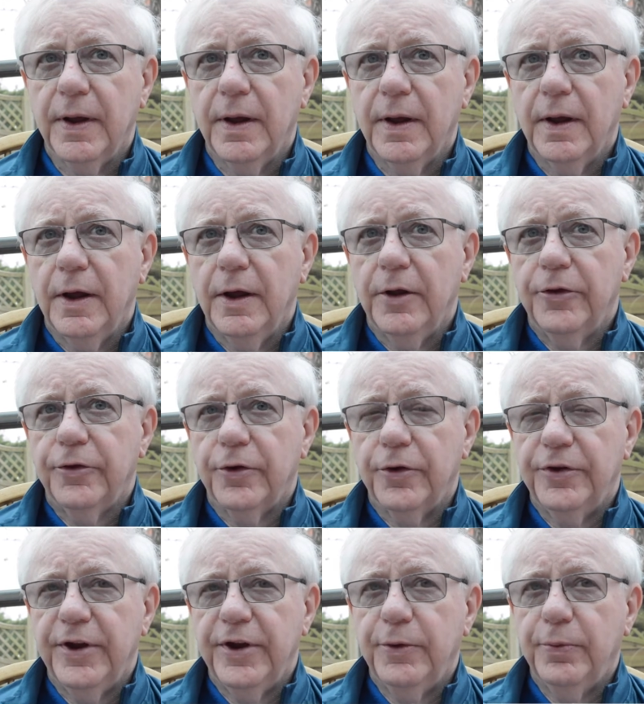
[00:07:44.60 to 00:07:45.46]
So
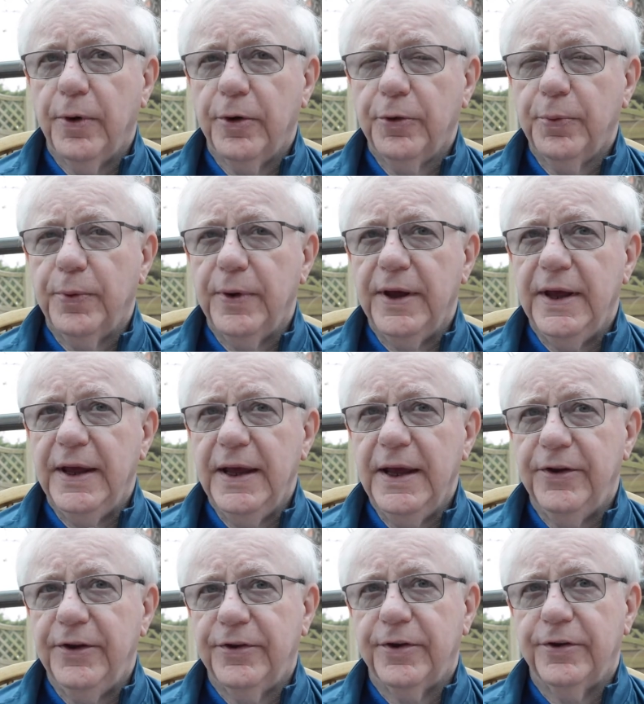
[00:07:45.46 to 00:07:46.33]
indeed what we
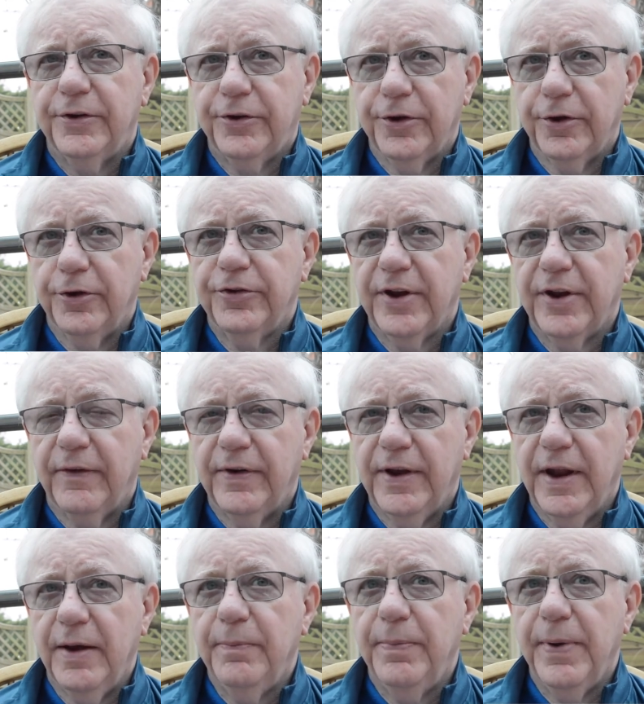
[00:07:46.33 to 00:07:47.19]
eat does have
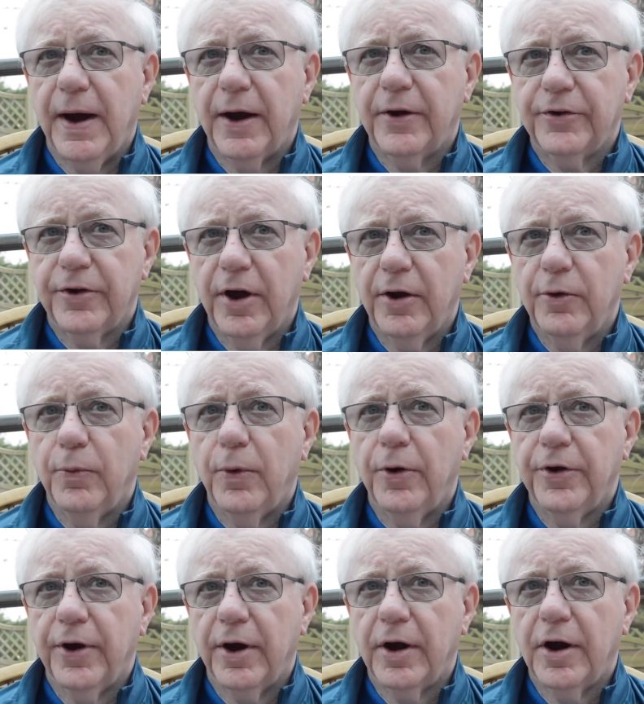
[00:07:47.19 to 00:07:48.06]
an impact on
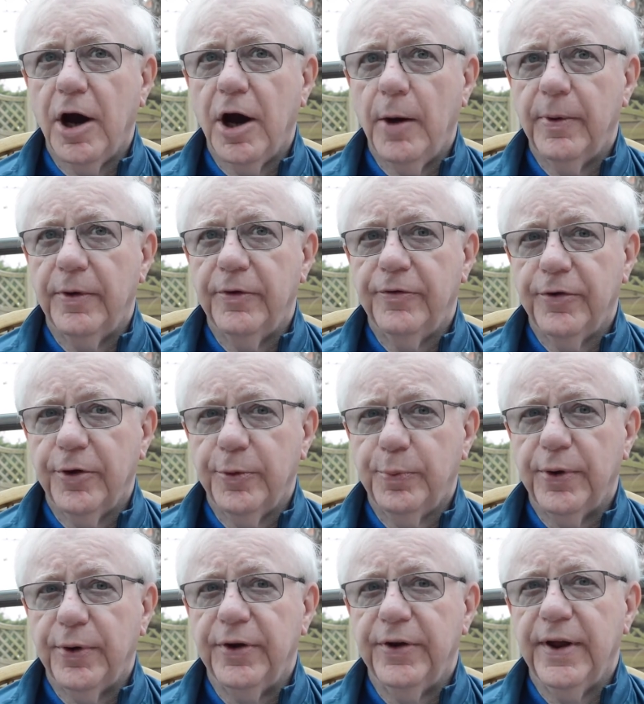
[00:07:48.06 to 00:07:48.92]
what our carbon
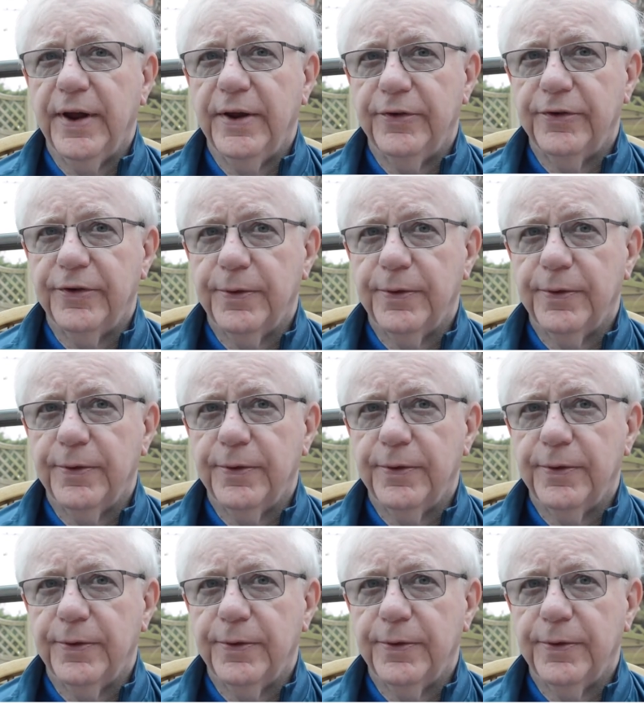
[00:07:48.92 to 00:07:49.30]
footprint is.